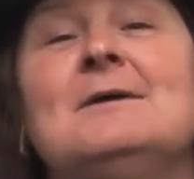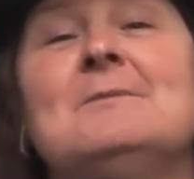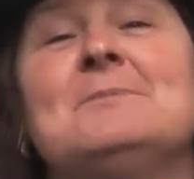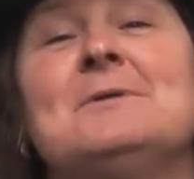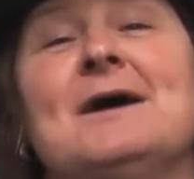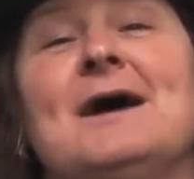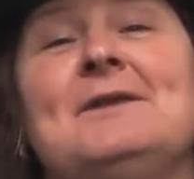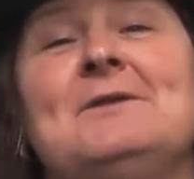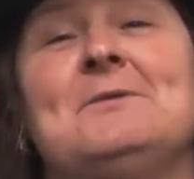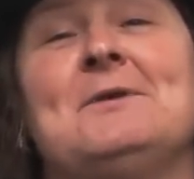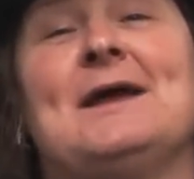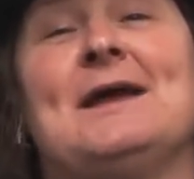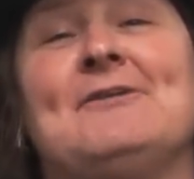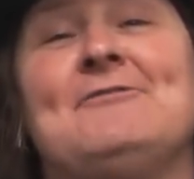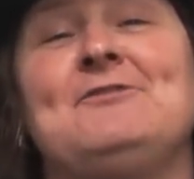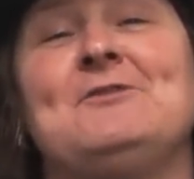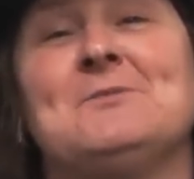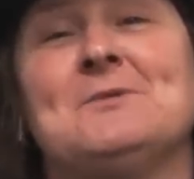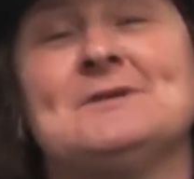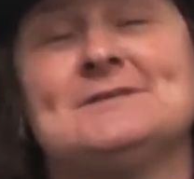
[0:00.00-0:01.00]
But anyway,
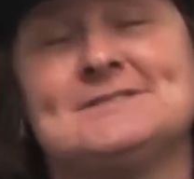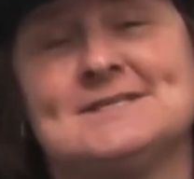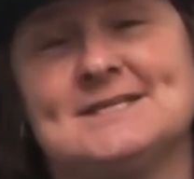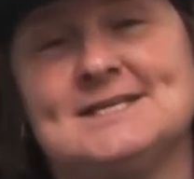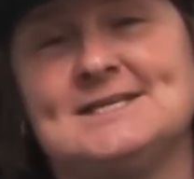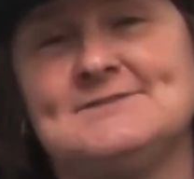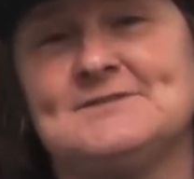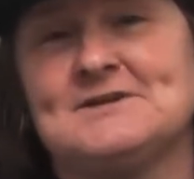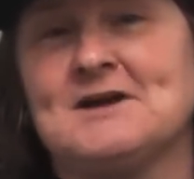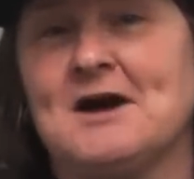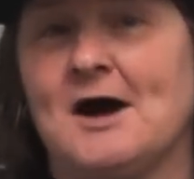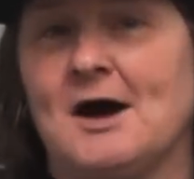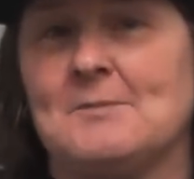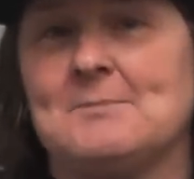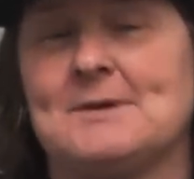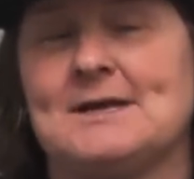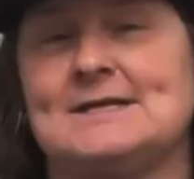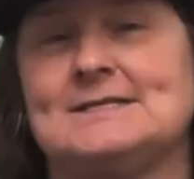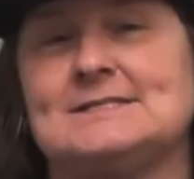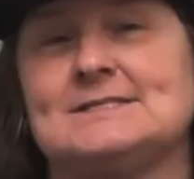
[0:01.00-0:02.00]
if you want to leave a
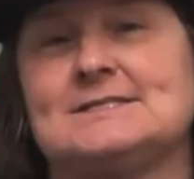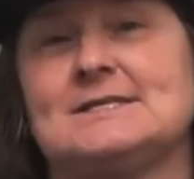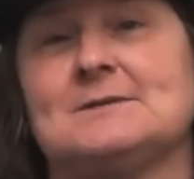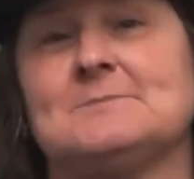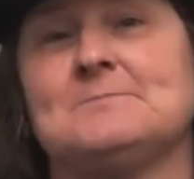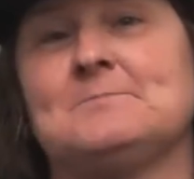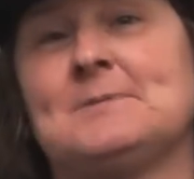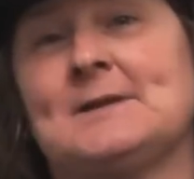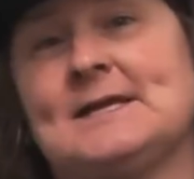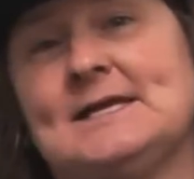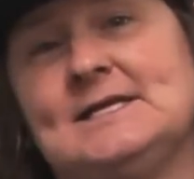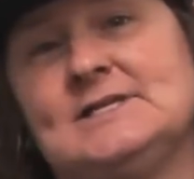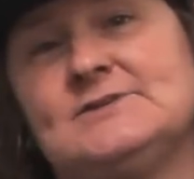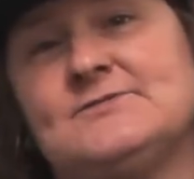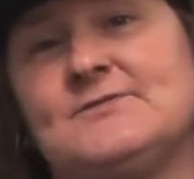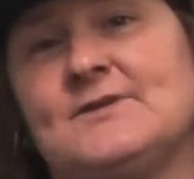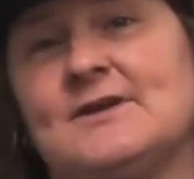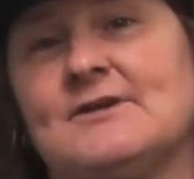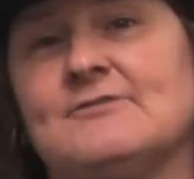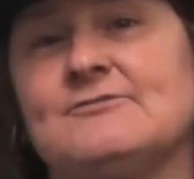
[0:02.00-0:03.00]
comment, please
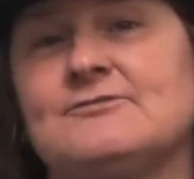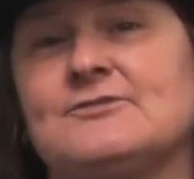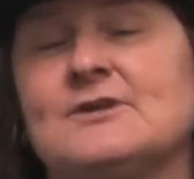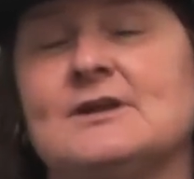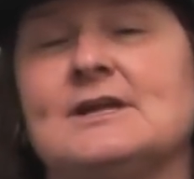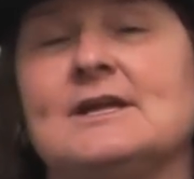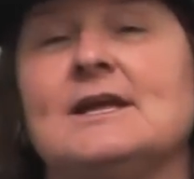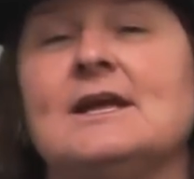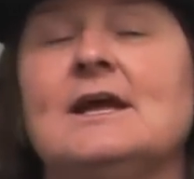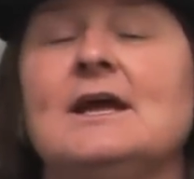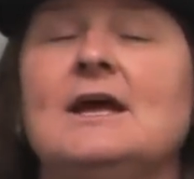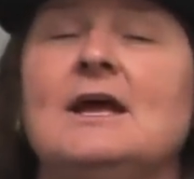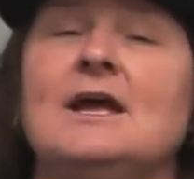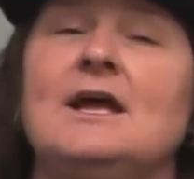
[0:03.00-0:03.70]
feel free.